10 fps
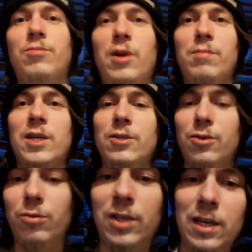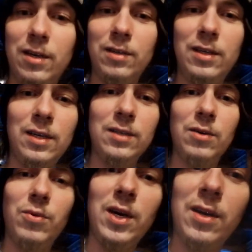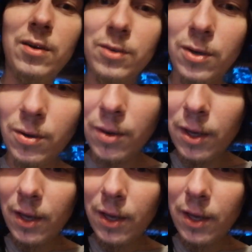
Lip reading: pretty much throw this away now. So,